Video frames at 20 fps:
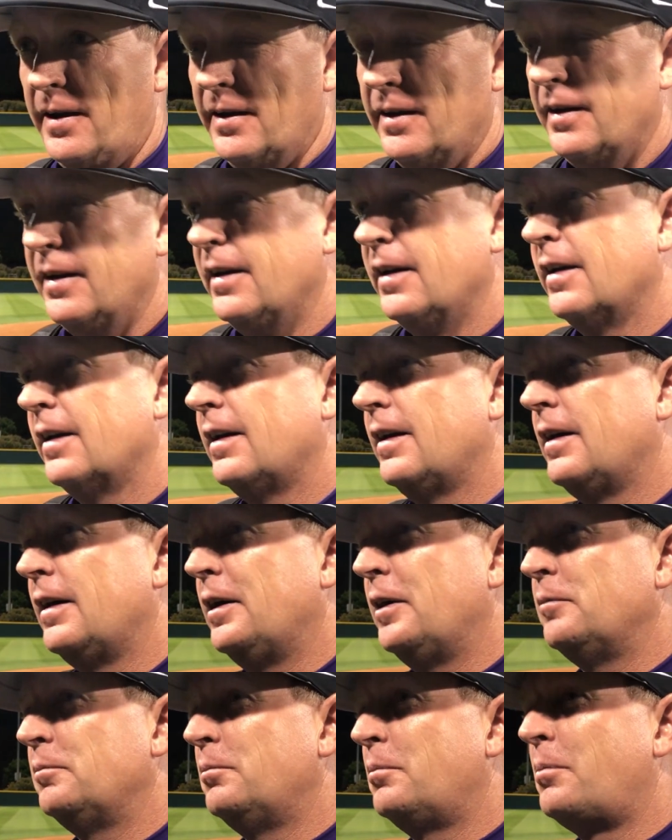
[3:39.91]
Mm-hmm.
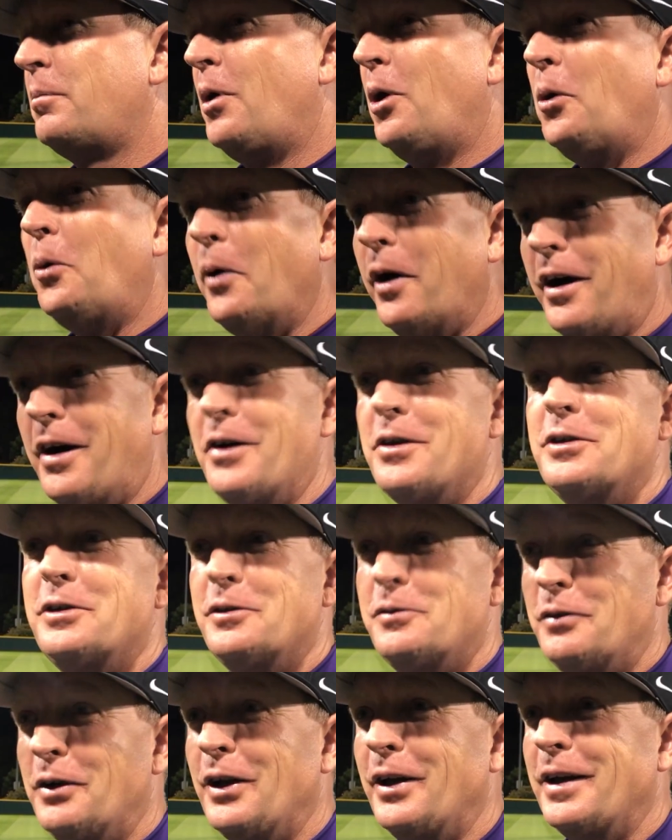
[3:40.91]
Um,
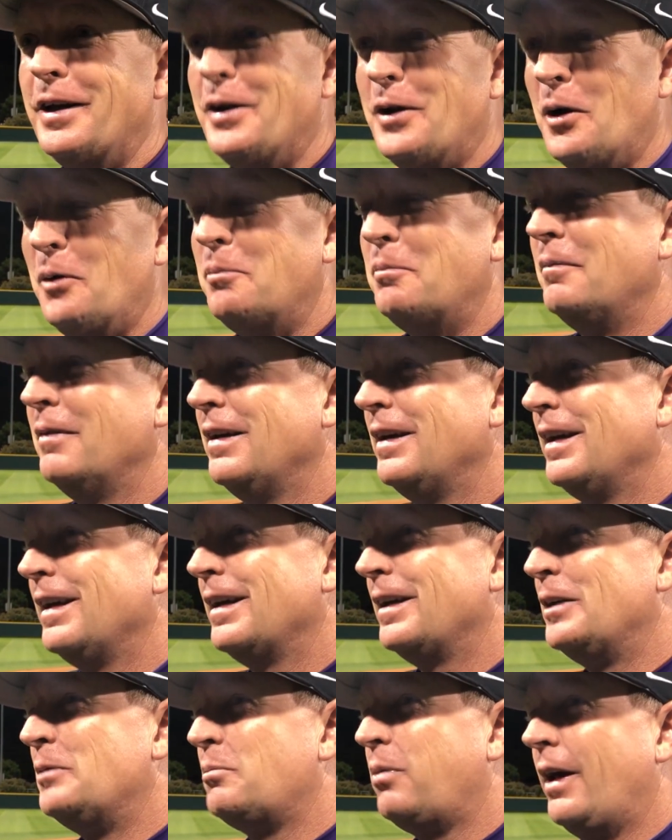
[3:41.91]
is really you know
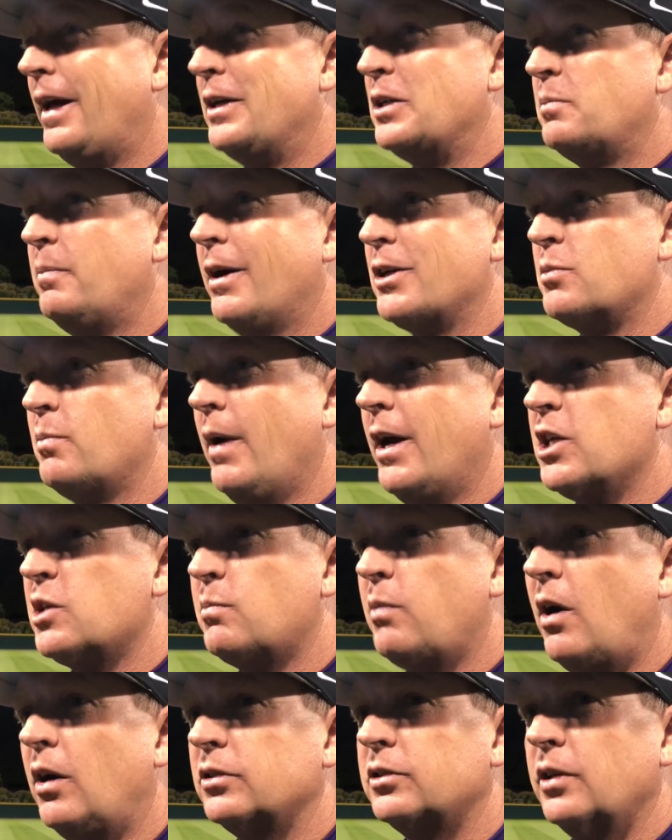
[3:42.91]
he's playing his best baseball.